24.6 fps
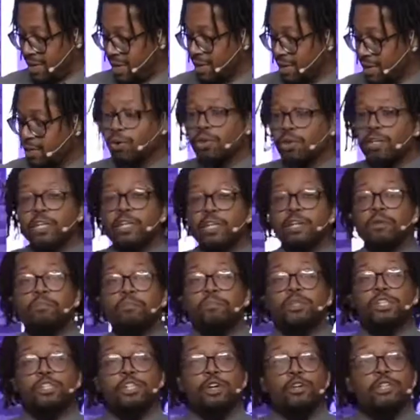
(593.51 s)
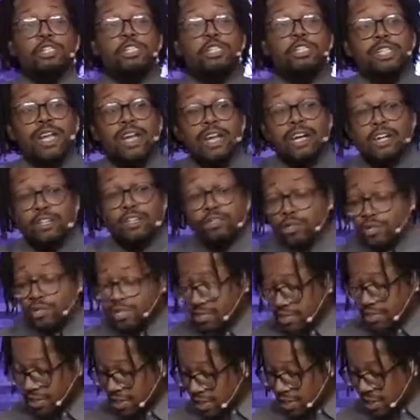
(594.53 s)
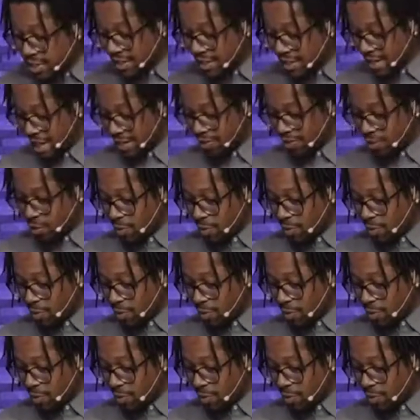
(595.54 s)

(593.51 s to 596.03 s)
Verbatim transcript: In the early church, they understood that.